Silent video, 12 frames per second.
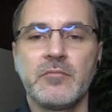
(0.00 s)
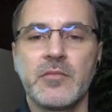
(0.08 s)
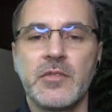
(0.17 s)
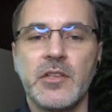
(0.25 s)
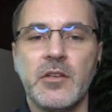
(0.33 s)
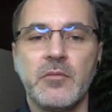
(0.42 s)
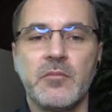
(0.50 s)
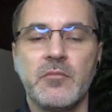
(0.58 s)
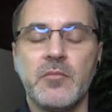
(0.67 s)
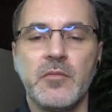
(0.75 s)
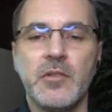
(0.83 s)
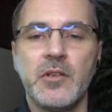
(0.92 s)
so
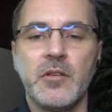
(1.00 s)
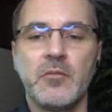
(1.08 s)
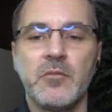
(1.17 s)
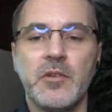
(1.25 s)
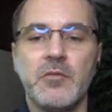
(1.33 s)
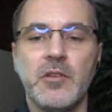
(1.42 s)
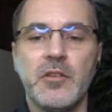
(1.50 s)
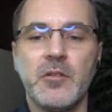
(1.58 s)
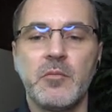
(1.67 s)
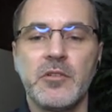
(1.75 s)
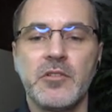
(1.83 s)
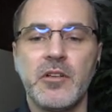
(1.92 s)
we really
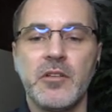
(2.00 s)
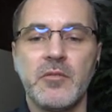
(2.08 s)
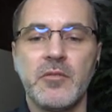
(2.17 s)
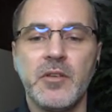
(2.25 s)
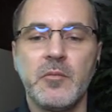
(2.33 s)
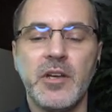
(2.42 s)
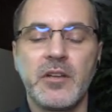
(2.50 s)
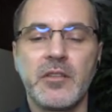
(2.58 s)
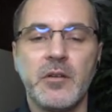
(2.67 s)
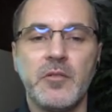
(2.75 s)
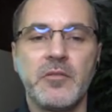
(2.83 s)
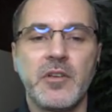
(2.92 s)
appreciate the feedback
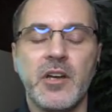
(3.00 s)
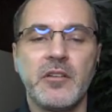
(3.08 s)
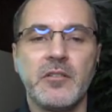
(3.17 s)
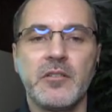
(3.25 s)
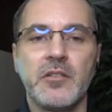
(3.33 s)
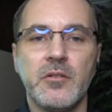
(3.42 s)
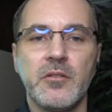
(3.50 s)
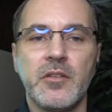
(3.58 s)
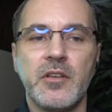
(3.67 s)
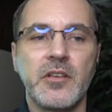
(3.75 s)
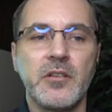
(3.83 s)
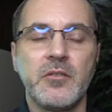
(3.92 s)
that we've gotten too.
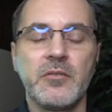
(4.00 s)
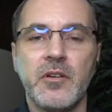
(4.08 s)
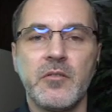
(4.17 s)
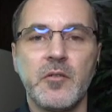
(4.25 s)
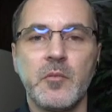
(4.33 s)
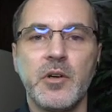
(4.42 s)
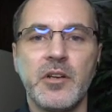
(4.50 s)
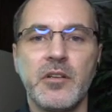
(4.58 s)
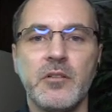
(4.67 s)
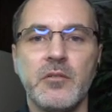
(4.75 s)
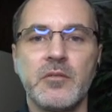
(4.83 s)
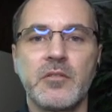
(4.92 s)
Thank you for everybody
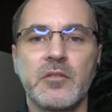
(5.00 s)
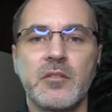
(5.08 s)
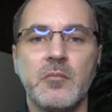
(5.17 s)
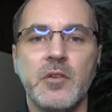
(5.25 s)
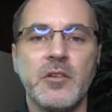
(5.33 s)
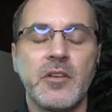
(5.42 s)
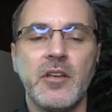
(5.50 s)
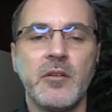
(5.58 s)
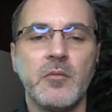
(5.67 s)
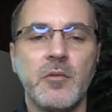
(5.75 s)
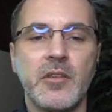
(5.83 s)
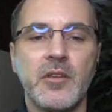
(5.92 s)
who's
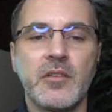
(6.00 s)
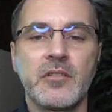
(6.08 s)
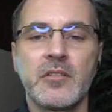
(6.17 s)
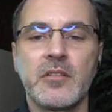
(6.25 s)
communicated with us.